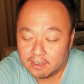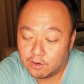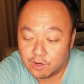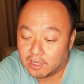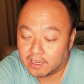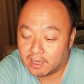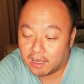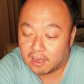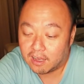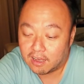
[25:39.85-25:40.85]
Really,
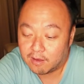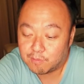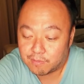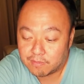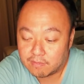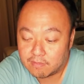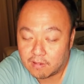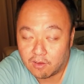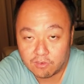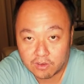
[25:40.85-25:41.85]

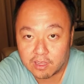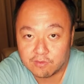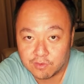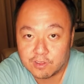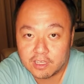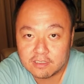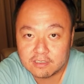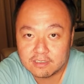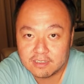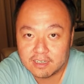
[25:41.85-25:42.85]
I've looked at the footage,